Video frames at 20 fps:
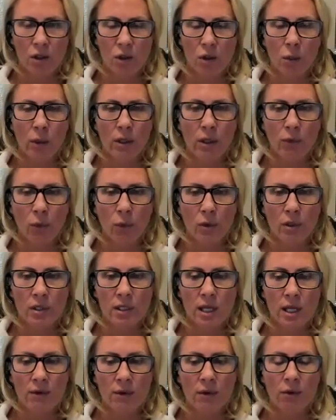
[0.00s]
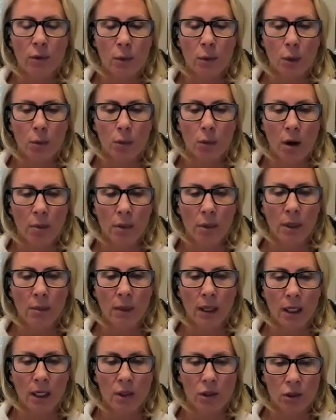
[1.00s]
24/7 from your property
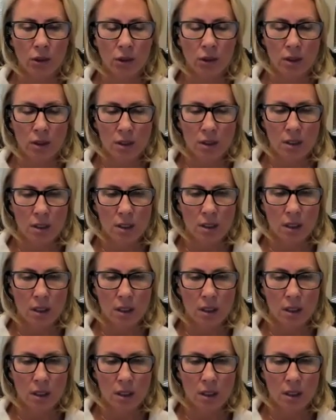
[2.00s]
manager.